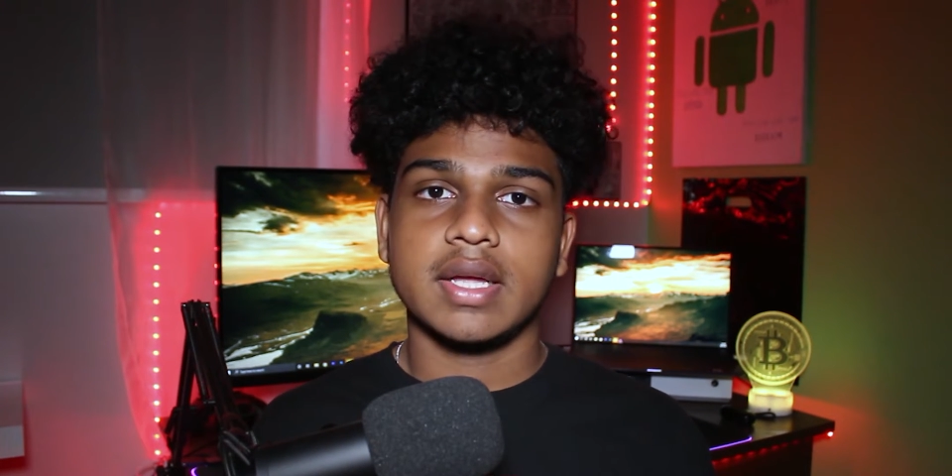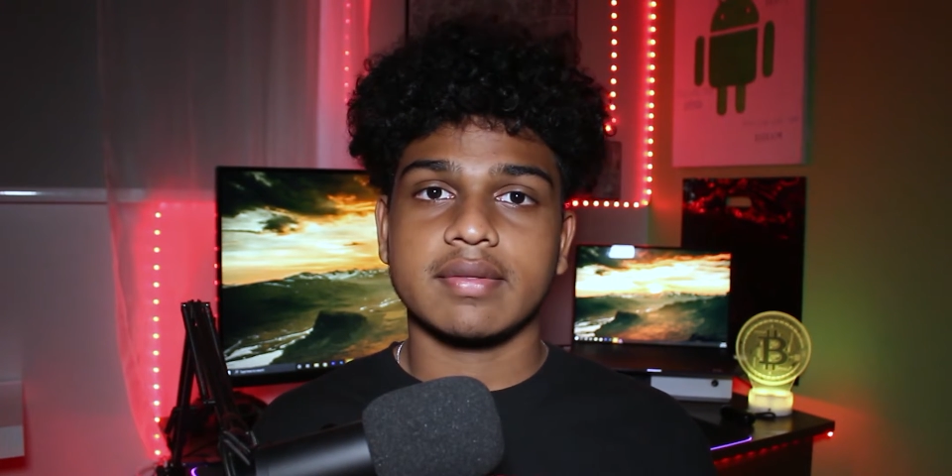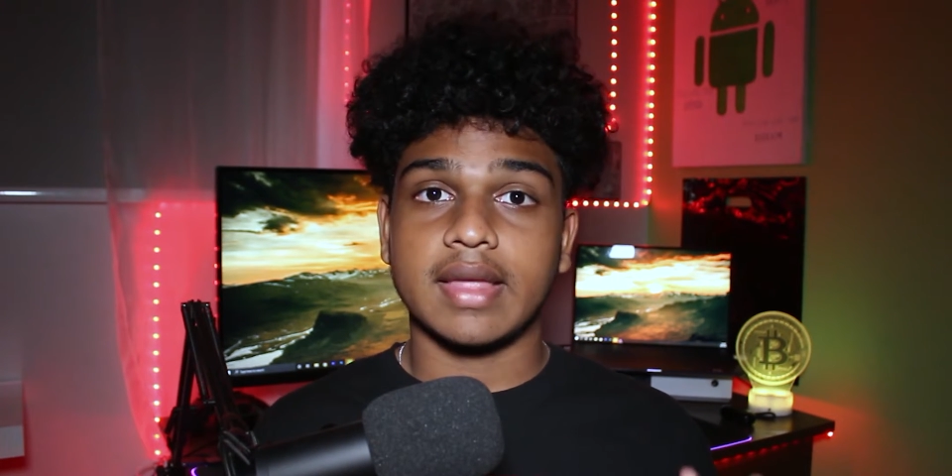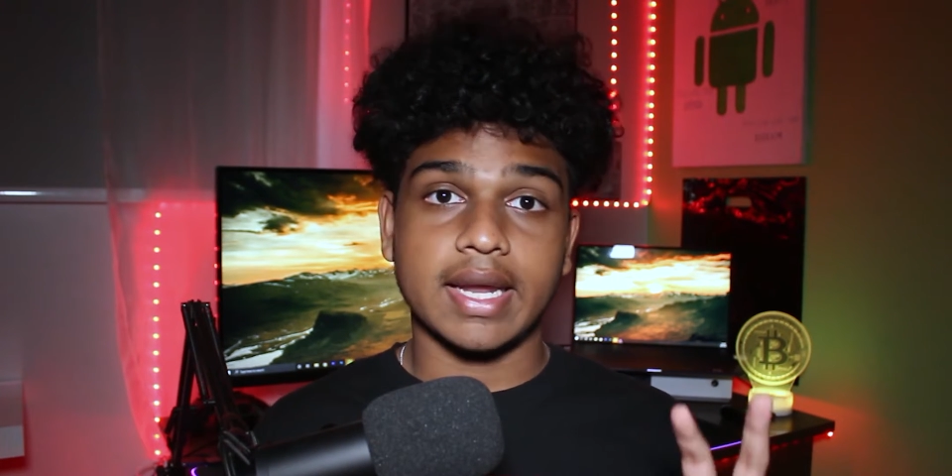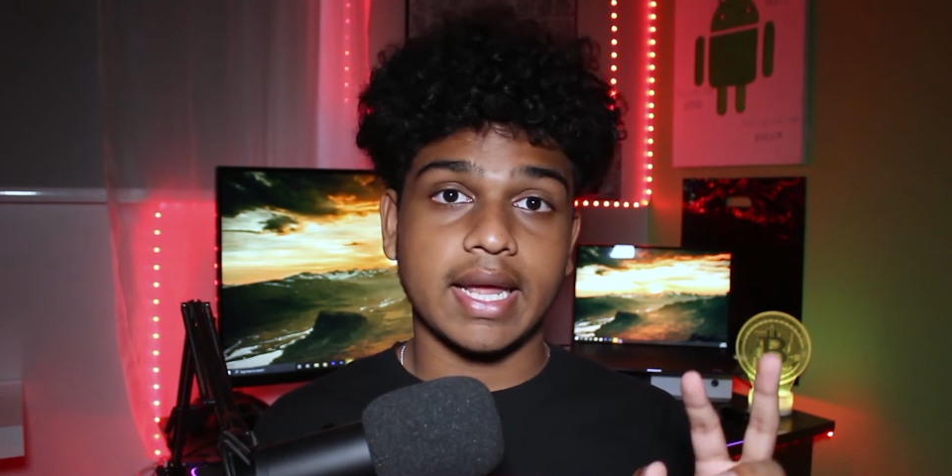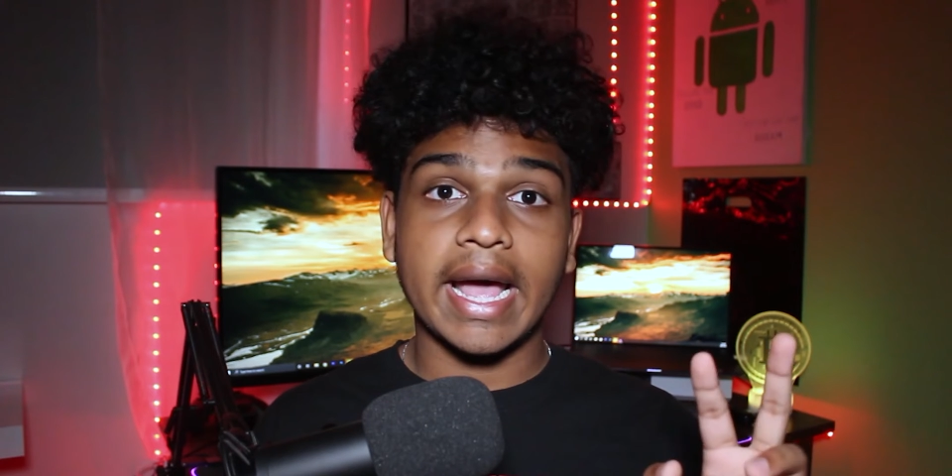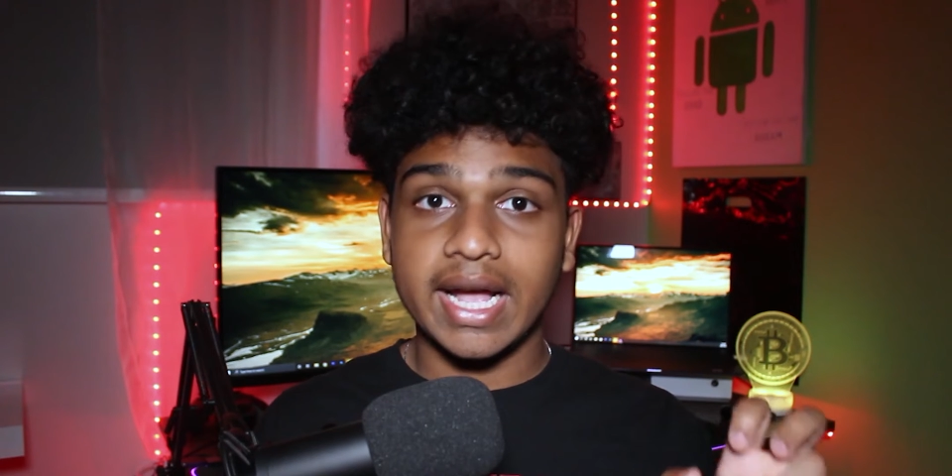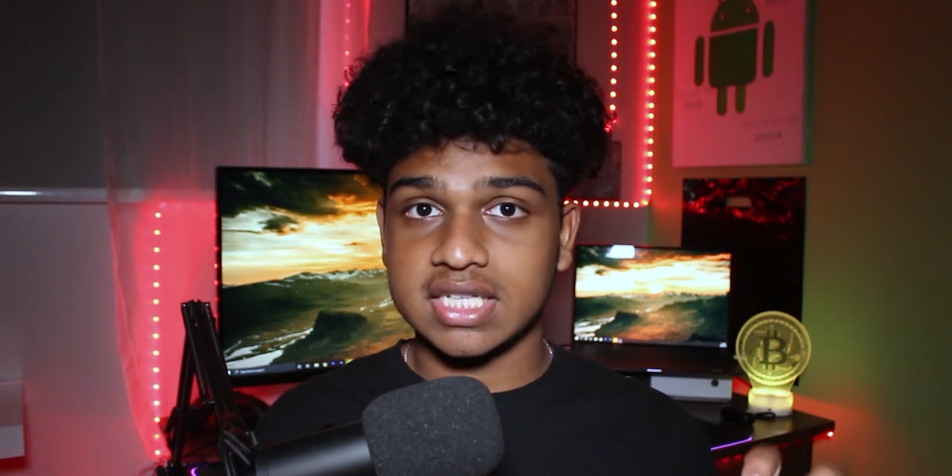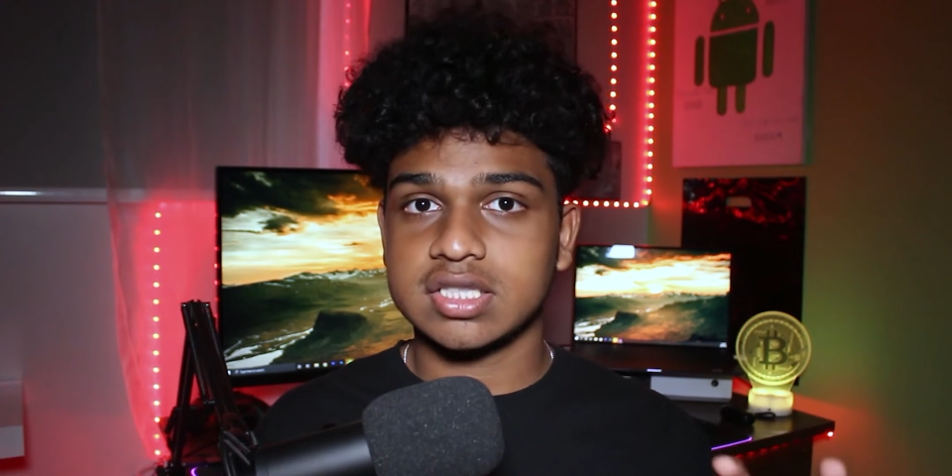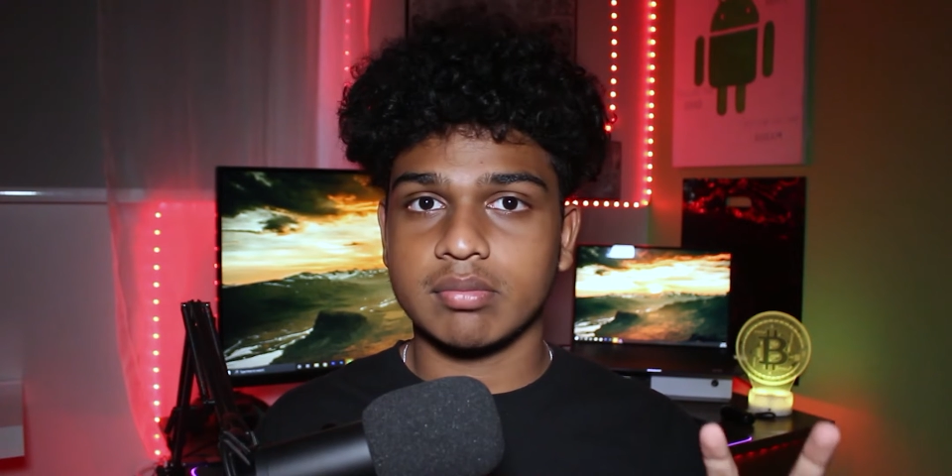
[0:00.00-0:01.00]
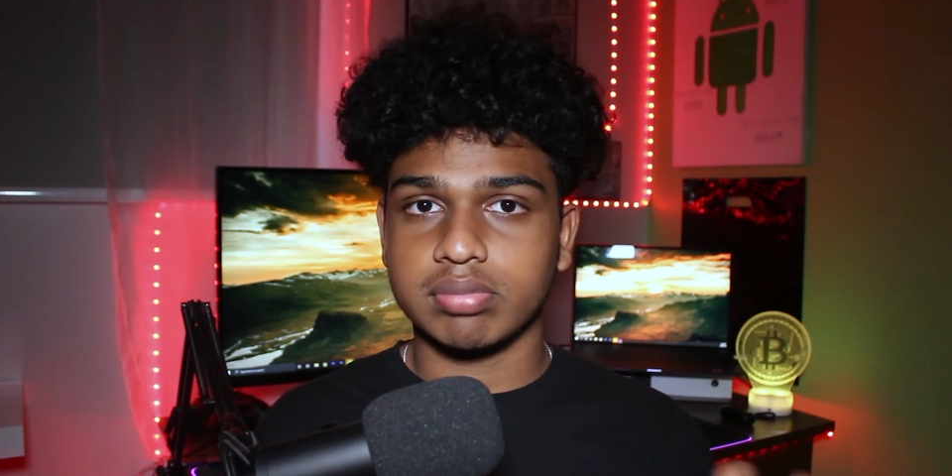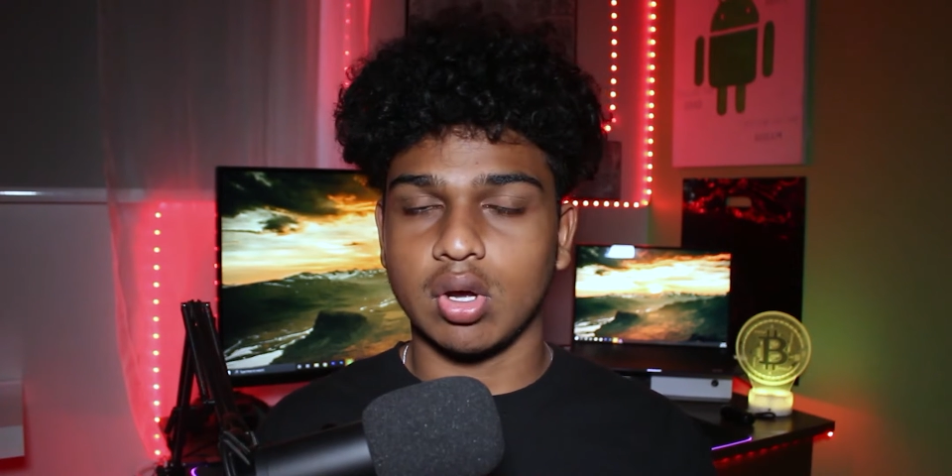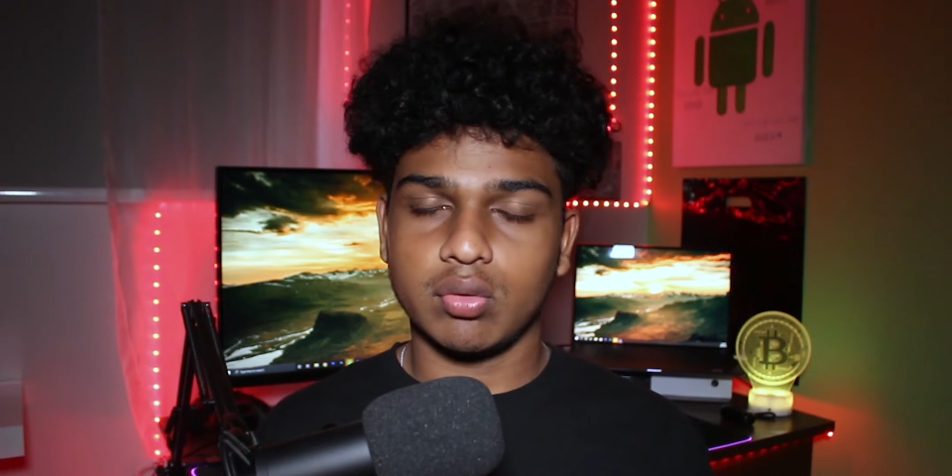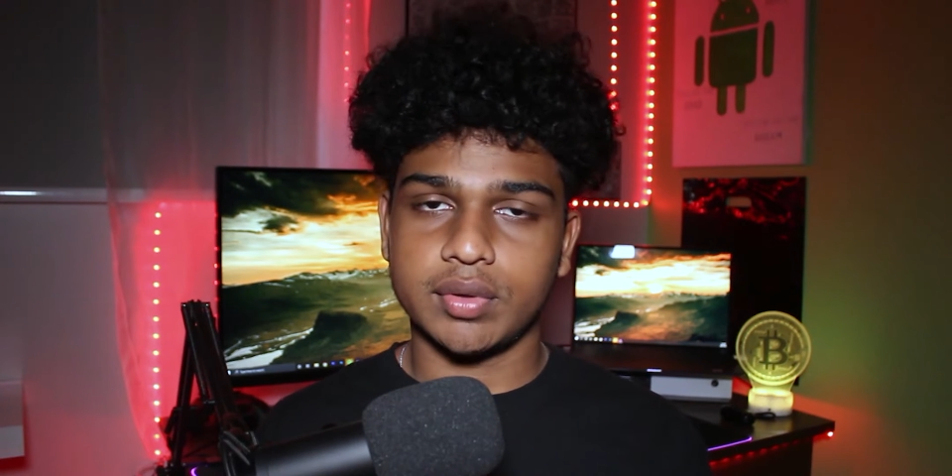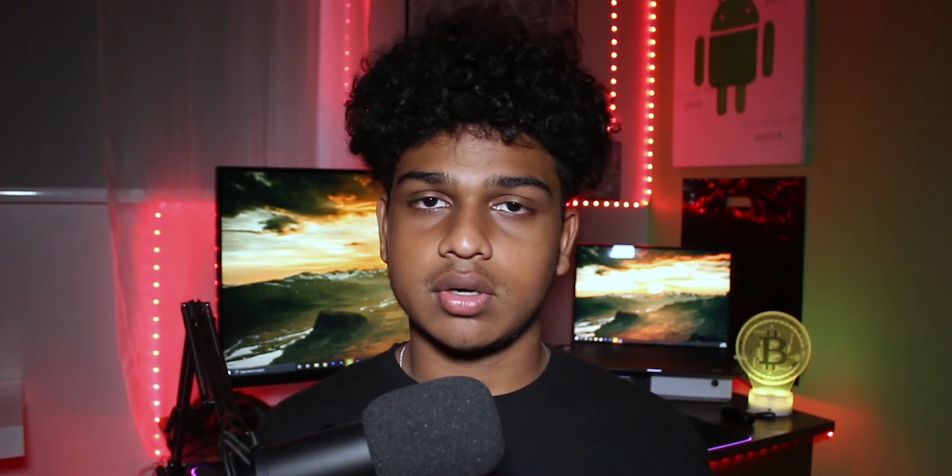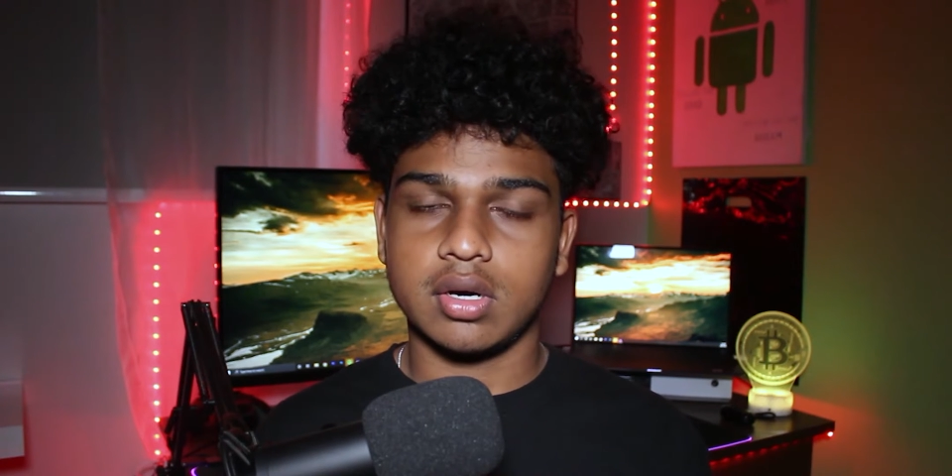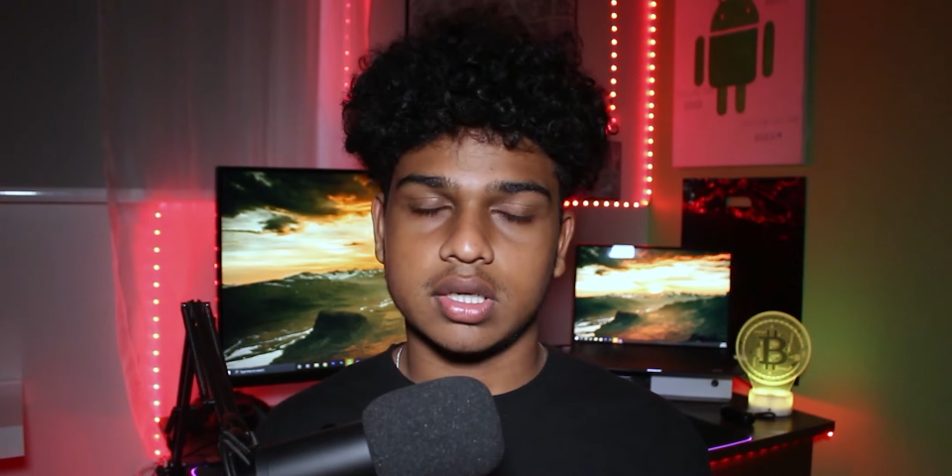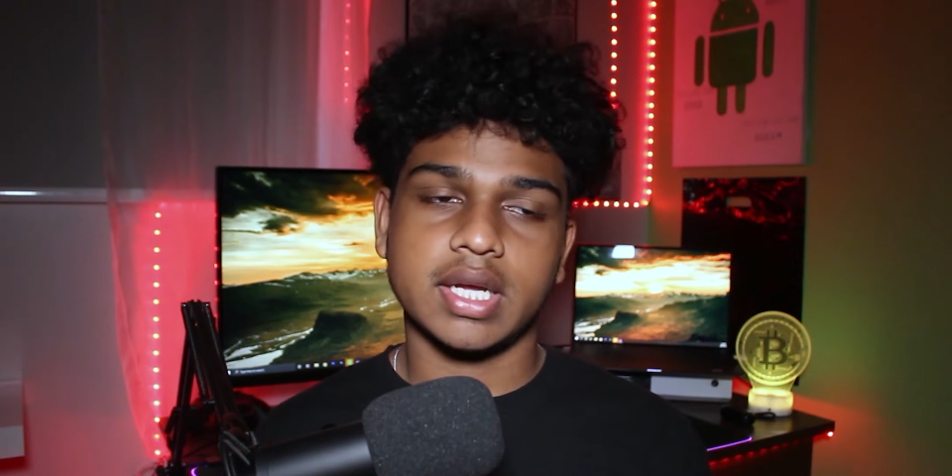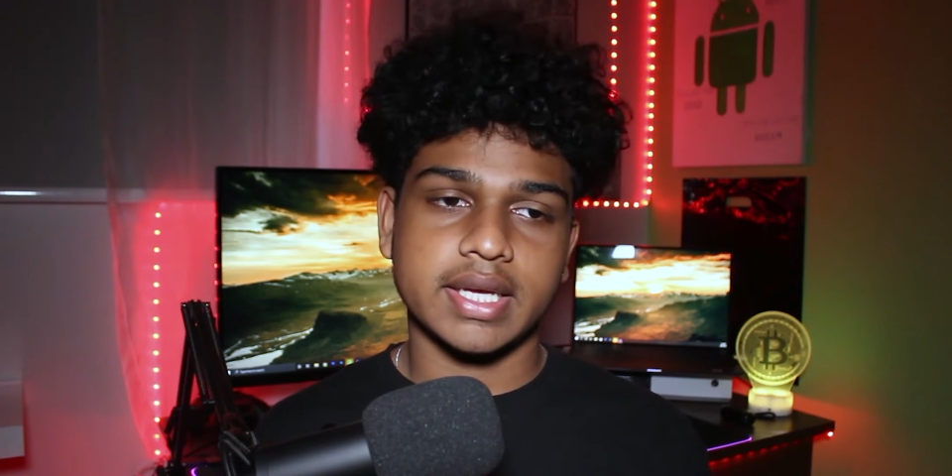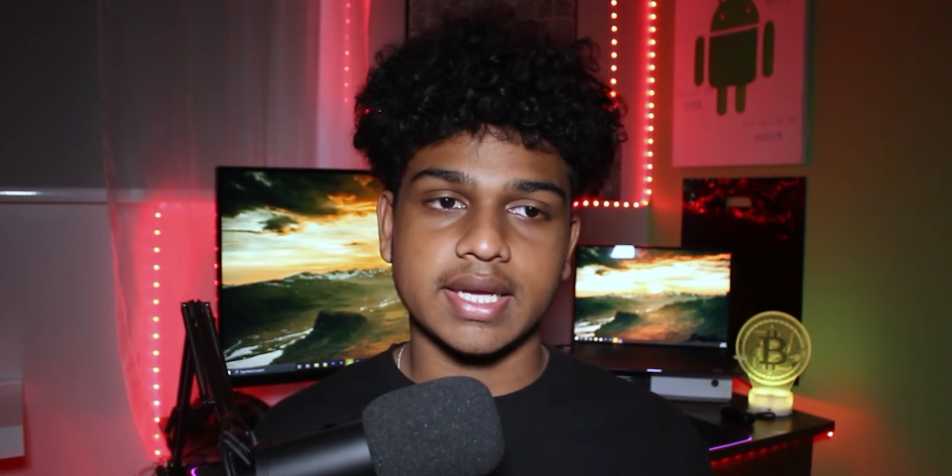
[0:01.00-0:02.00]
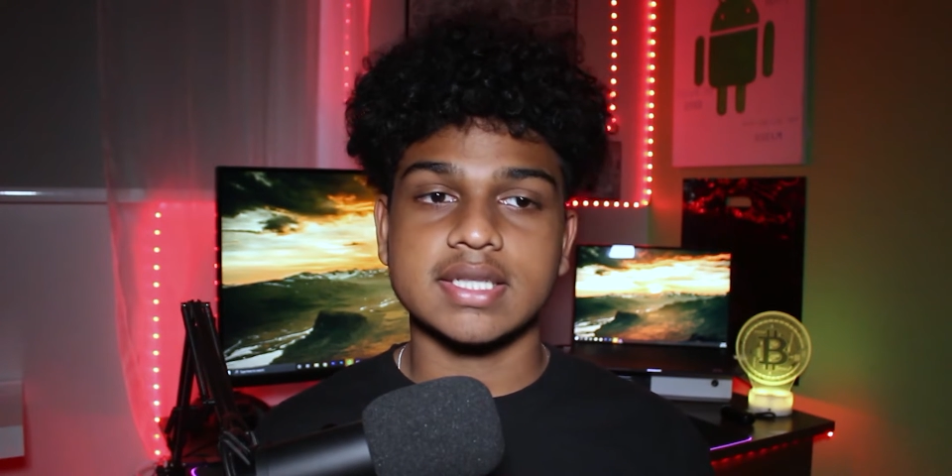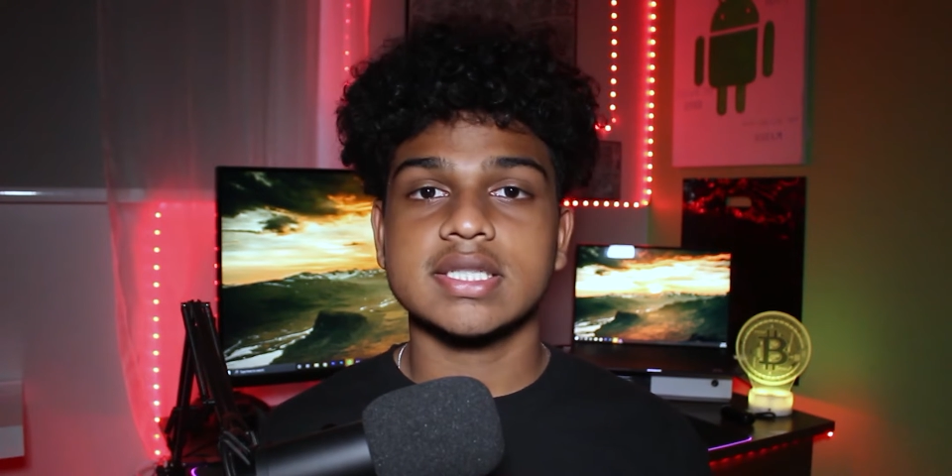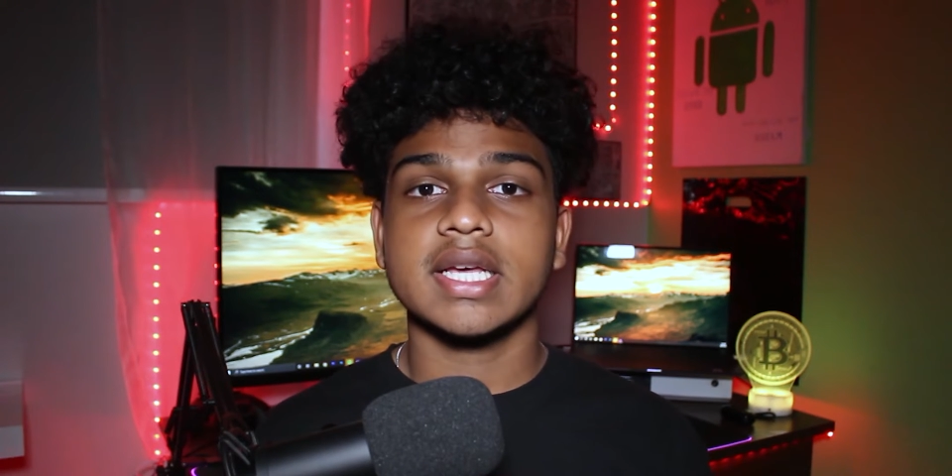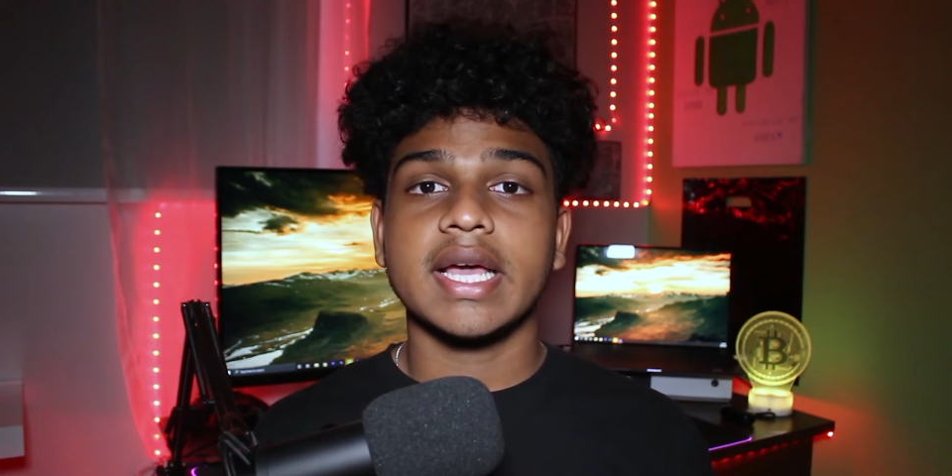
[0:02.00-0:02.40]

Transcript: that has bloatware on, I guess.